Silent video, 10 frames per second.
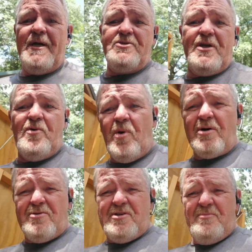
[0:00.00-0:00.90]
a big drink of
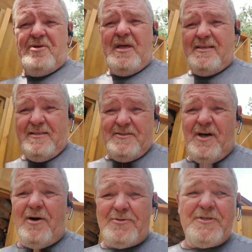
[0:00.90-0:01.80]
water or something, you taste
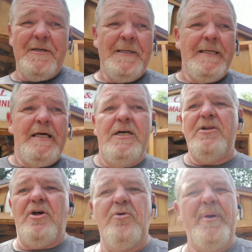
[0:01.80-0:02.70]
exhaust.
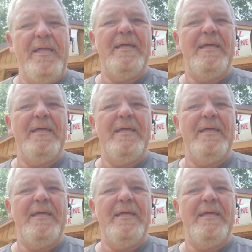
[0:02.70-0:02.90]
You know, you've been